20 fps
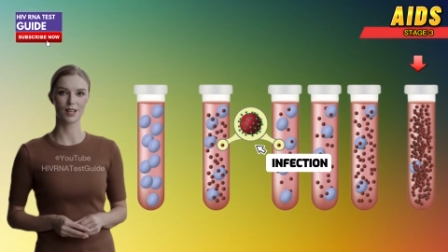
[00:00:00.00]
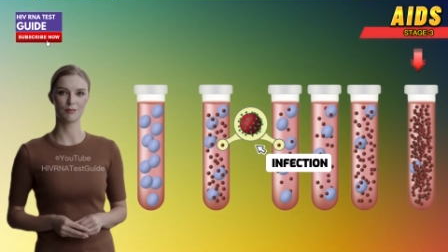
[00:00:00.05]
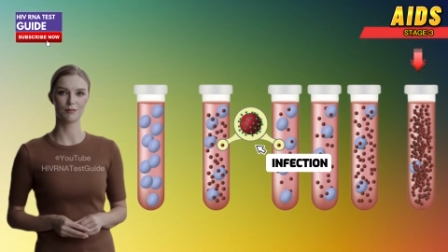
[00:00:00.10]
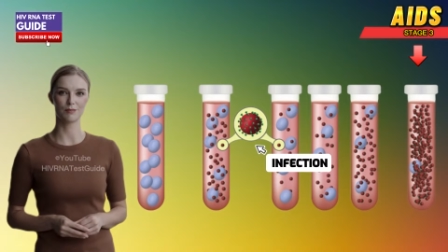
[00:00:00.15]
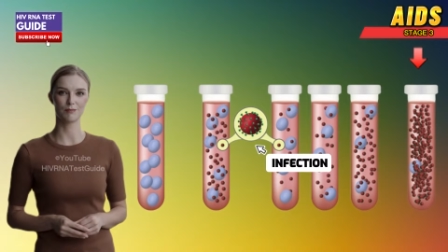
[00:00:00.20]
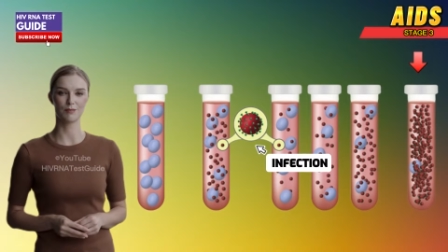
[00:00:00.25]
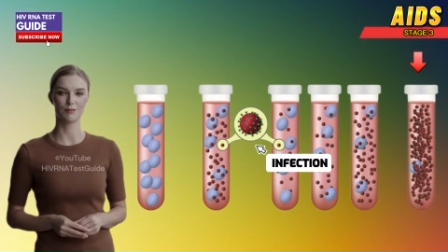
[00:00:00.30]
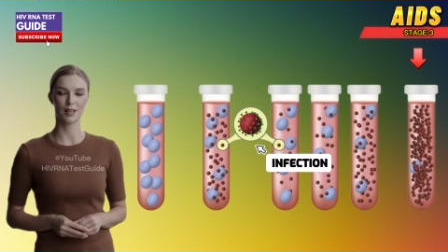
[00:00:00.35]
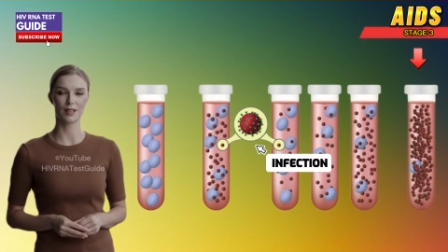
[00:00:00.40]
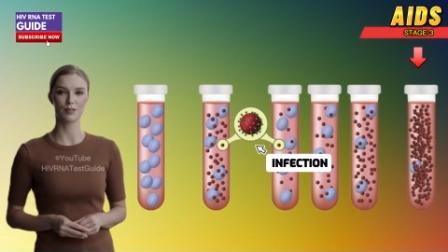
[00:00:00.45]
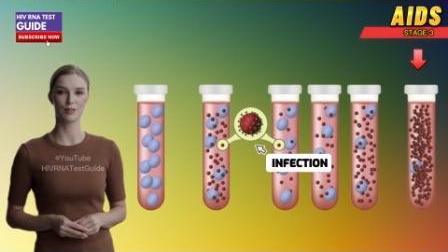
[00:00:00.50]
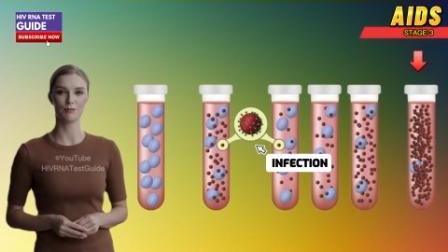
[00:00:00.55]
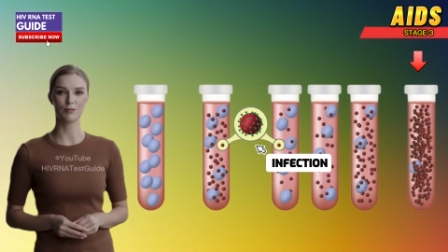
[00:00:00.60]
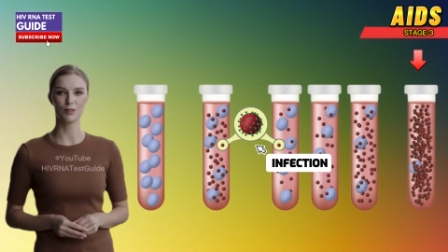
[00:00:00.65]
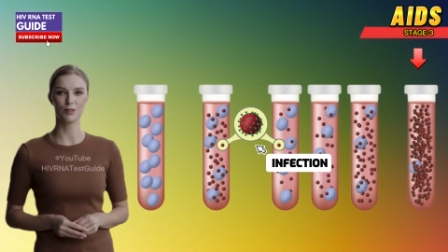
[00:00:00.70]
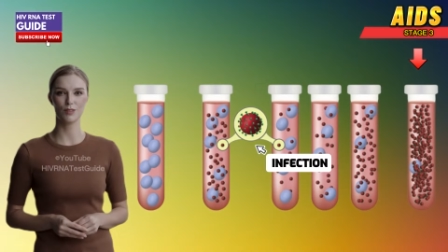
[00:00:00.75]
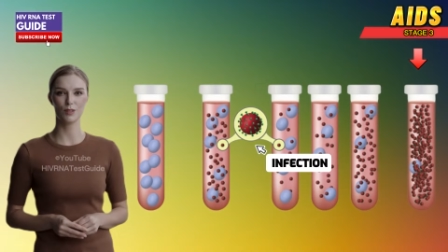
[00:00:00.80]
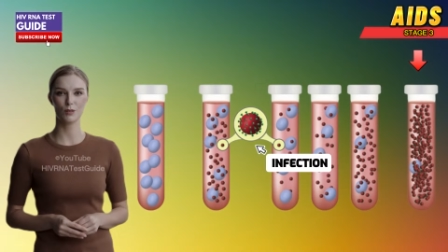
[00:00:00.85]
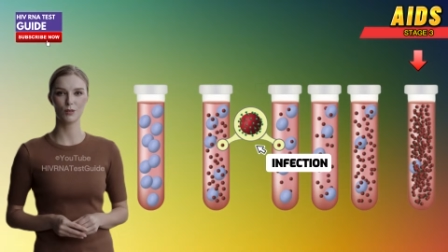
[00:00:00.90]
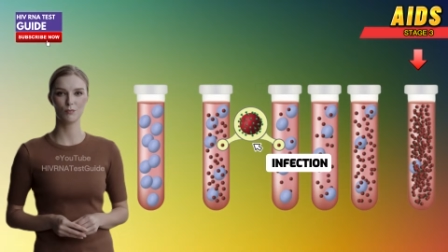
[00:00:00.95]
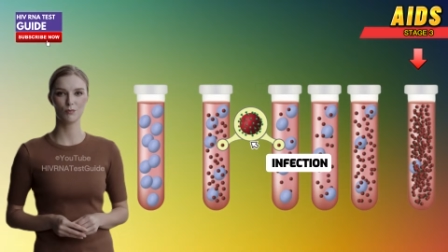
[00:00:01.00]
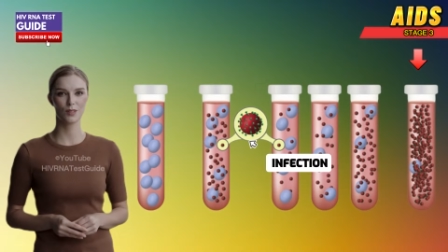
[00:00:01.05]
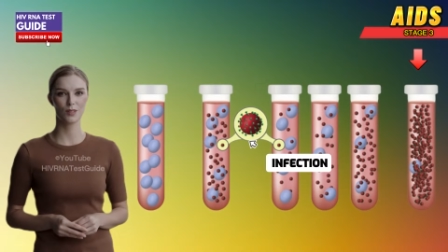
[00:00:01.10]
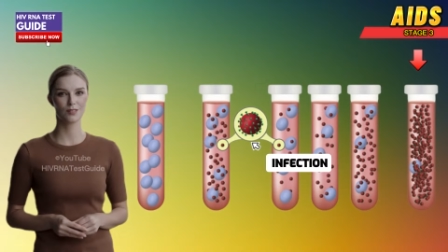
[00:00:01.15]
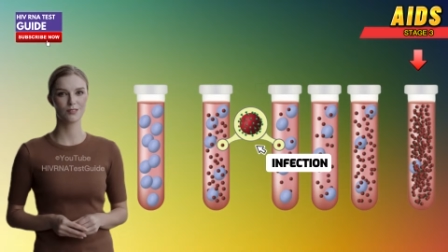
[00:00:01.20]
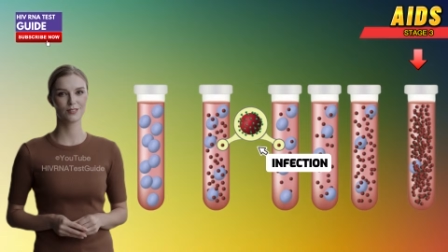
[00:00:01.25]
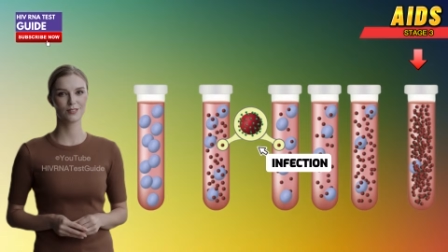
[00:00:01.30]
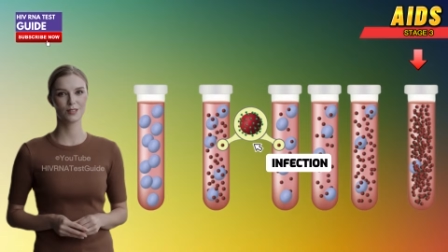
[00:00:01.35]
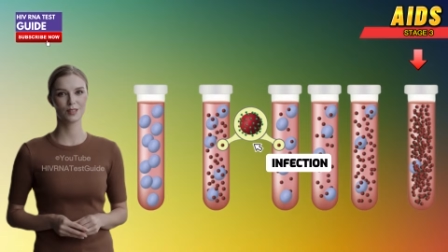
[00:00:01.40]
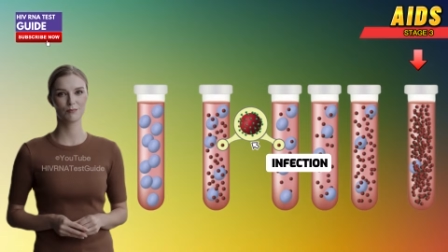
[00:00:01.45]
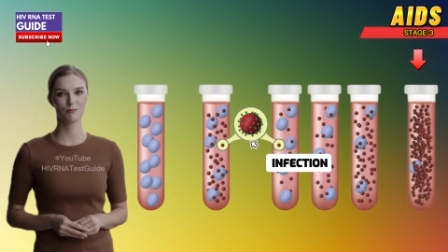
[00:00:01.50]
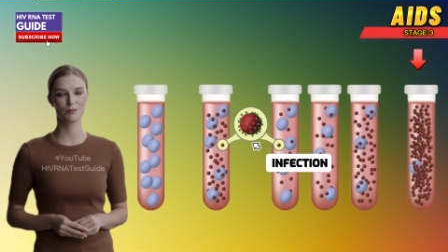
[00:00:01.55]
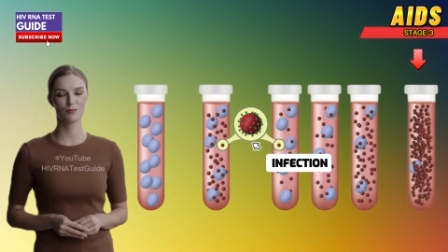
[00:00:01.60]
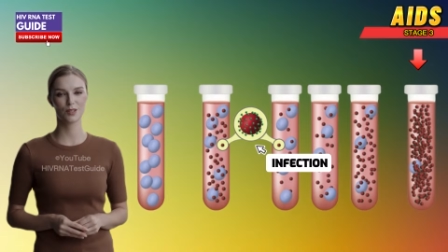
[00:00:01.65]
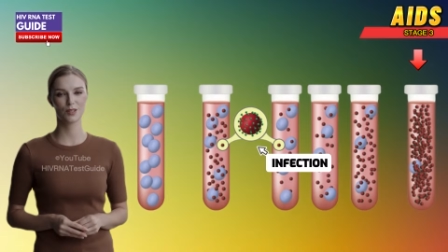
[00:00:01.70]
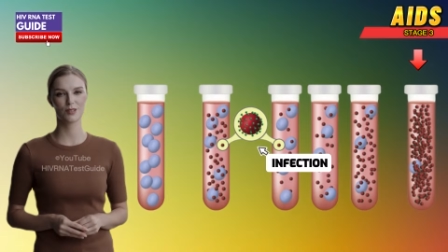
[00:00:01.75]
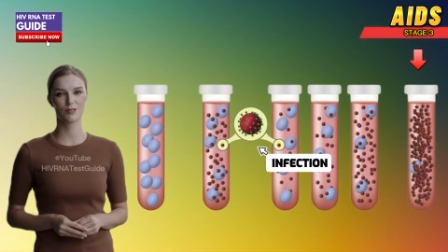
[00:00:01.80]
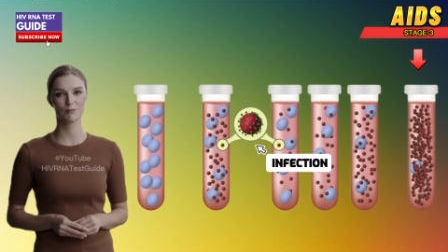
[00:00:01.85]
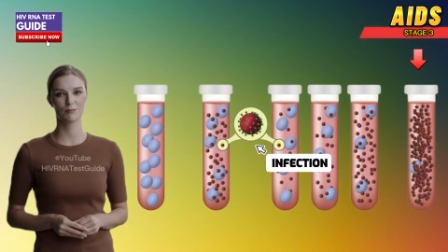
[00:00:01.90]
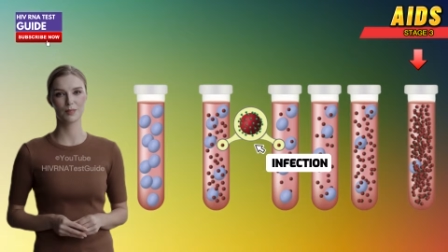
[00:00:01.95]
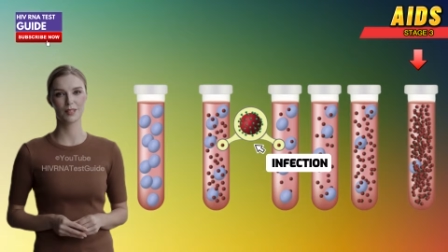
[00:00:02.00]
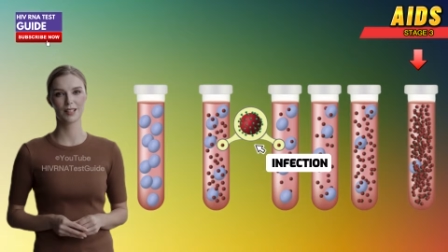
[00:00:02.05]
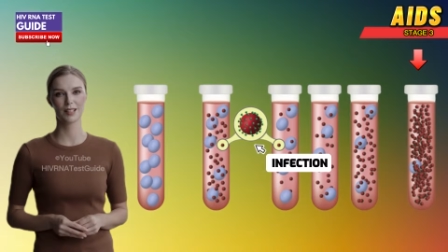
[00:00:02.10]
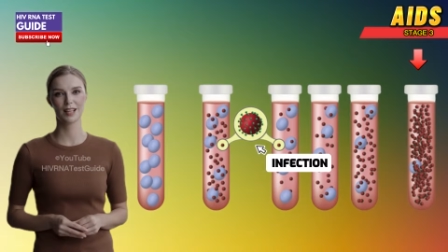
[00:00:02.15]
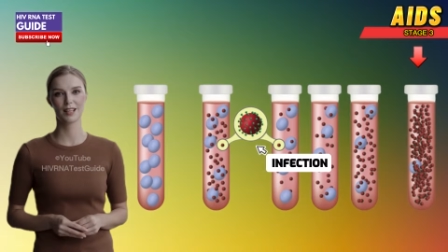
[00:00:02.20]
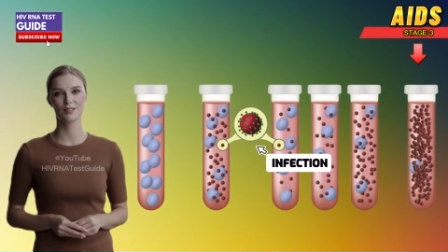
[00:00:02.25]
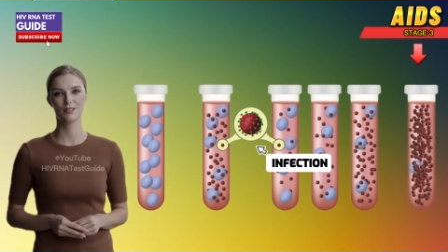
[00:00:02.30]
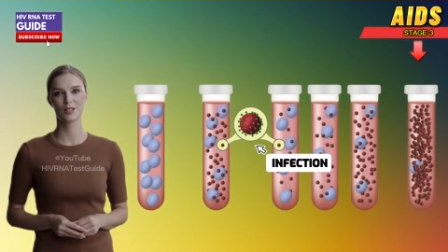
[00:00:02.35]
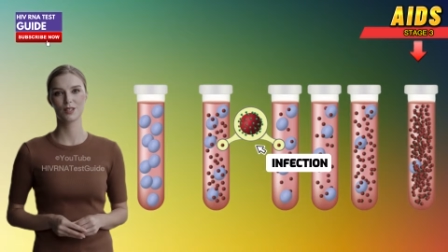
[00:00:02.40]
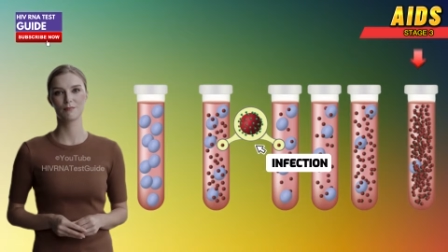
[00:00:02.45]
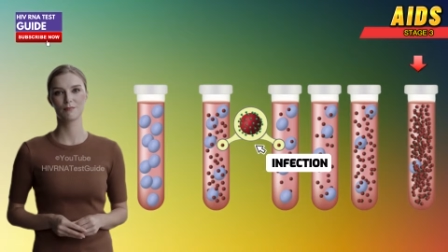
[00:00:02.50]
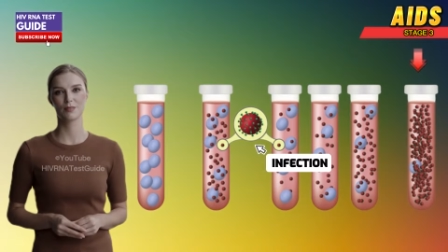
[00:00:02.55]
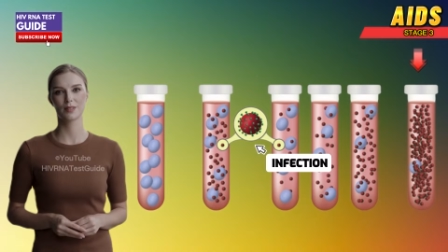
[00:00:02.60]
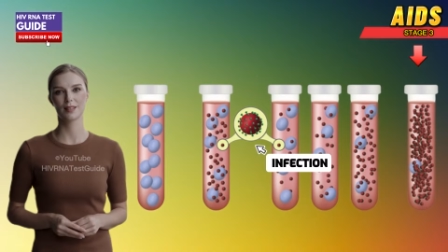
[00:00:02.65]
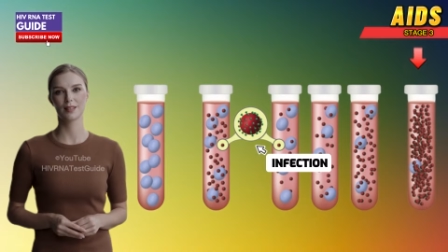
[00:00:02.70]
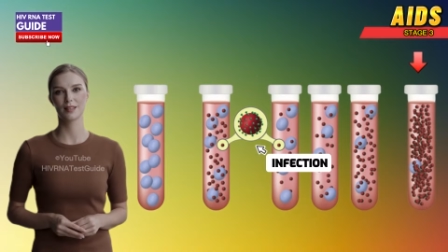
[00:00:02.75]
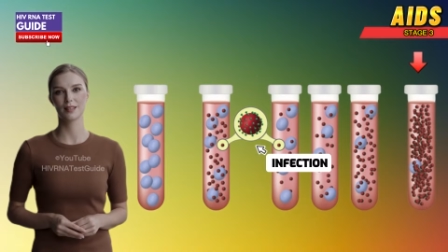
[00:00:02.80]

have effectively no risk of transmitting HIV